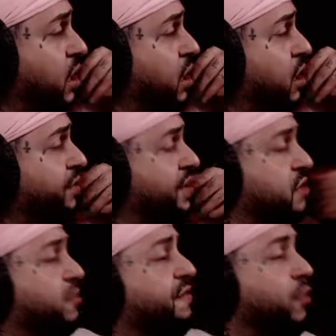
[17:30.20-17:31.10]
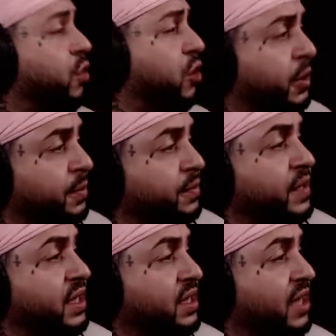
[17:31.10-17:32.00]
this reform
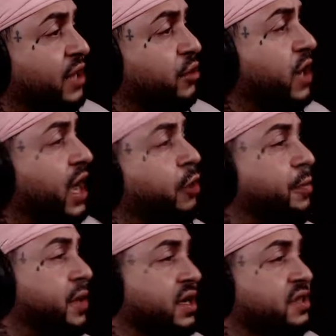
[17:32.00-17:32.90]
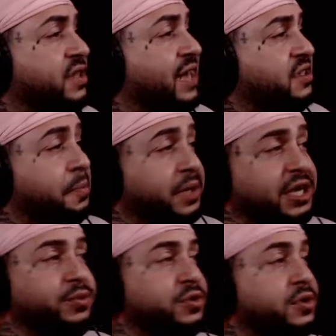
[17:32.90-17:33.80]
that'll help us as a
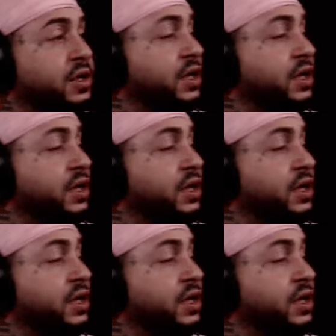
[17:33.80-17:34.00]
people.